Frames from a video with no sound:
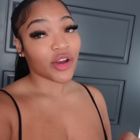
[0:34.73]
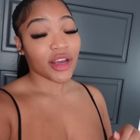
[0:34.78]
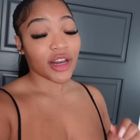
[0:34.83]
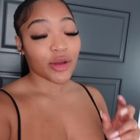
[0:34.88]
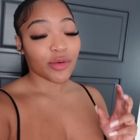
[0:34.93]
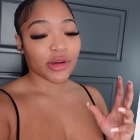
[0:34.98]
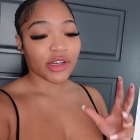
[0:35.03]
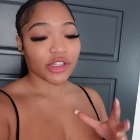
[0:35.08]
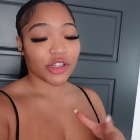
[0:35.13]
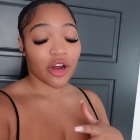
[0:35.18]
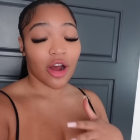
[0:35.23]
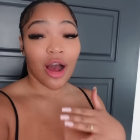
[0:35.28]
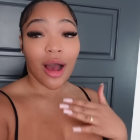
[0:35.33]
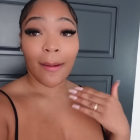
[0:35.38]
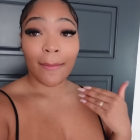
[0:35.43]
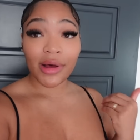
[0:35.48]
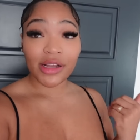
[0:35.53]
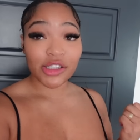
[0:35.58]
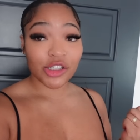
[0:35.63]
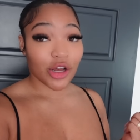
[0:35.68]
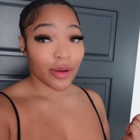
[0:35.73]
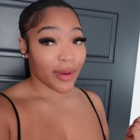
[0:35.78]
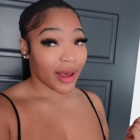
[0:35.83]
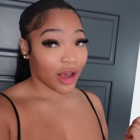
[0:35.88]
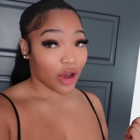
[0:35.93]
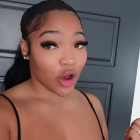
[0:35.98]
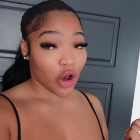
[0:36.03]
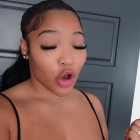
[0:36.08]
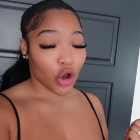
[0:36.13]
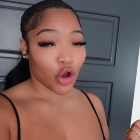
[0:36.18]
anyways y'all i'm about to go
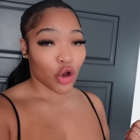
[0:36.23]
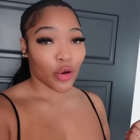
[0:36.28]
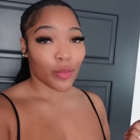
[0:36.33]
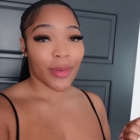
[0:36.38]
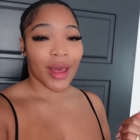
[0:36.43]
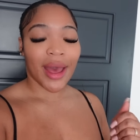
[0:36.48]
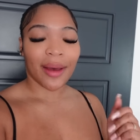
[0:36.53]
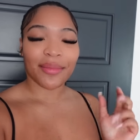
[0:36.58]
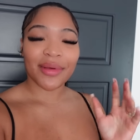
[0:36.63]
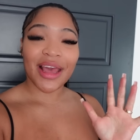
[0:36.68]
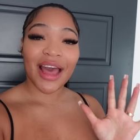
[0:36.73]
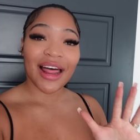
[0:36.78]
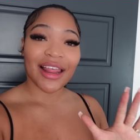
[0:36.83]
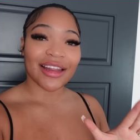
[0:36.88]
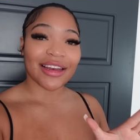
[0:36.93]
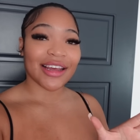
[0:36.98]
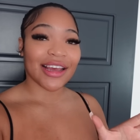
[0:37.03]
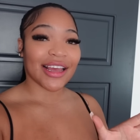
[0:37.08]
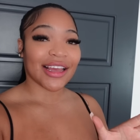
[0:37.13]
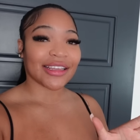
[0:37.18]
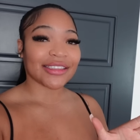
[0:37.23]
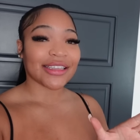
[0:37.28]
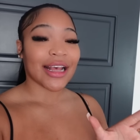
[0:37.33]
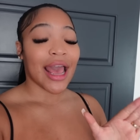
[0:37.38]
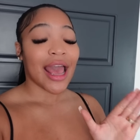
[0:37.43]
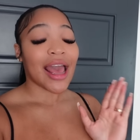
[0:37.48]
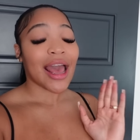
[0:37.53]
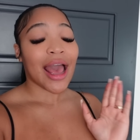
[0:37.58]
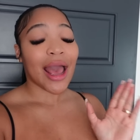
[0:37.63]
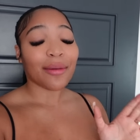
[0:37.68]
back home happy holidays
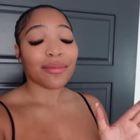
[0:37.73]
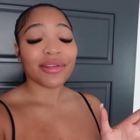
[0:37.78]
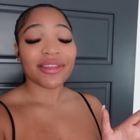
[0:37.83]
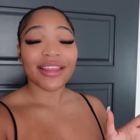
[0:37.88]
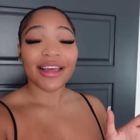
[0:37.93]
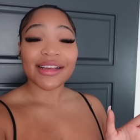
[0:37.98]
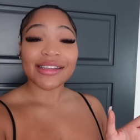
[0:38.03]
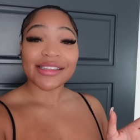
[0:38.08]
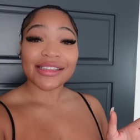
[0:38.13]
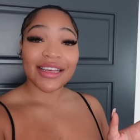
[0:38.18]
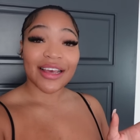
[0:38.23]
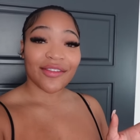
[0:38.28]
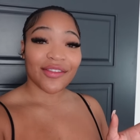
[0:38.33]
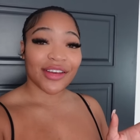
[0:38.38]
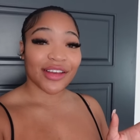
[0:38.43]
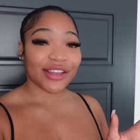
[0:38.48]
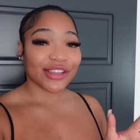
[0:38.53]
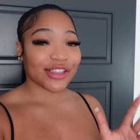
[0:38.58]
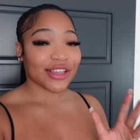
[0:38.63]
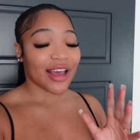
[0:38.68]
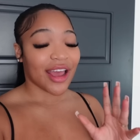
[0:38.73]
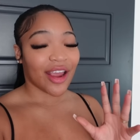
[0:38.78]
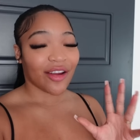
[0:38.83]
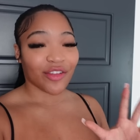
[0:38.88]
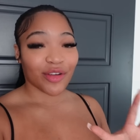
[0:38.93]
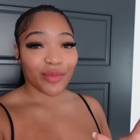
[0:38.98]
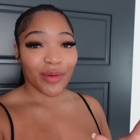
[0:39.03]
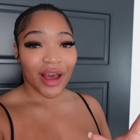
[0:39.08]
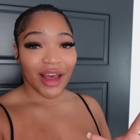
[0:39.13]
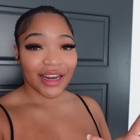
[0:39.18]
happy thanksgiving to
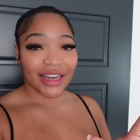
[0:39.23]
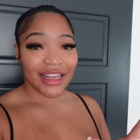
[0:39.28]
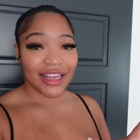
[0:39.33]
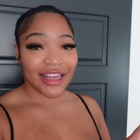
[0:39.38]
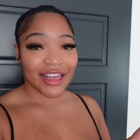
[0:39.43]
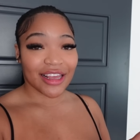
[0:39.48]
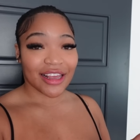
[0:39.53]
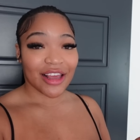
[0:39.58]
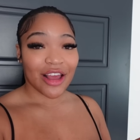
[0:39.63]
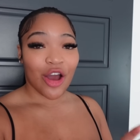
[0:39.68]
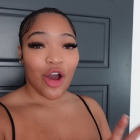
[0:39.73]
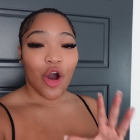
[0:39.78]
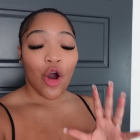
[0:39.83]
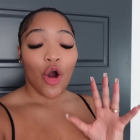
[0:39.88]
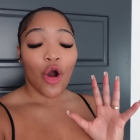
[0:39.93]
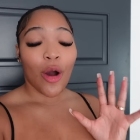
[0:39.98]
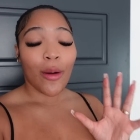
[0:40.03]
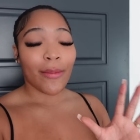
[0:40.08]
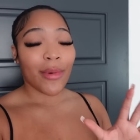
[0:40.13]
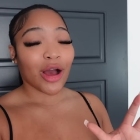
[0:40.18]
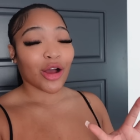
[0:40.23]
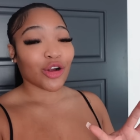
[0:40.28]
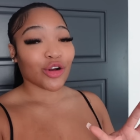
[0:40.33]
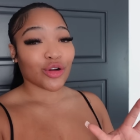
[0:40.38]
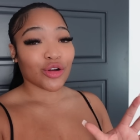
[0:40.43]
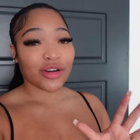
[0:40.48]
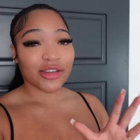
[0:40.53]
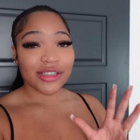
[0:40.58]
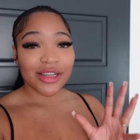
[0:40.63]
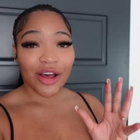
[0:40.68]
everybody all my
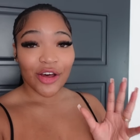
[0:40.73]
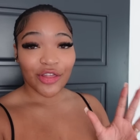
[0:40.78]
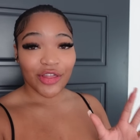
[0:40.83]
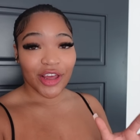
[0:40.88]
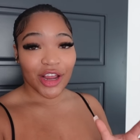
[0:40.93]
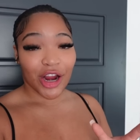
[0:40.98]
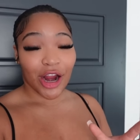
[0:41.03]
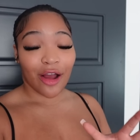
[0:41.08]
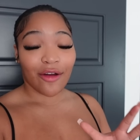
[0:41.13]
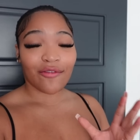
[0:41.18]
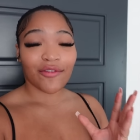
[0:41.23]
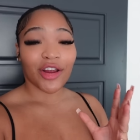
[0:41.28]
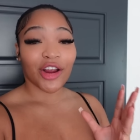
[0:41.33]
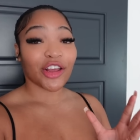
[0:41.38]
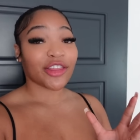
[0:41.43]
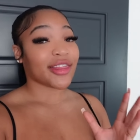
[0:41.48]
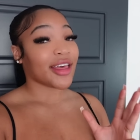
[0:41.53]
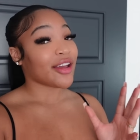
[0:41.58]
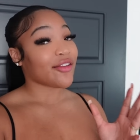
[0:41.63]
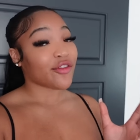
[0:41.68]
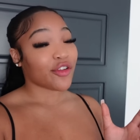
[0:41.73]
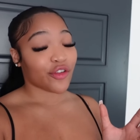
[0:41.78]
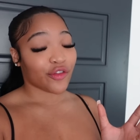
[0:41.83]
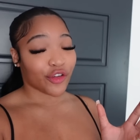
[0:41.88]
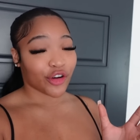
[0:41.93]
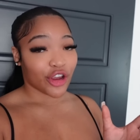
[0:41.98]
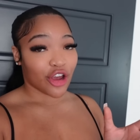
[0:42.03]
girls out there i'm very thankful for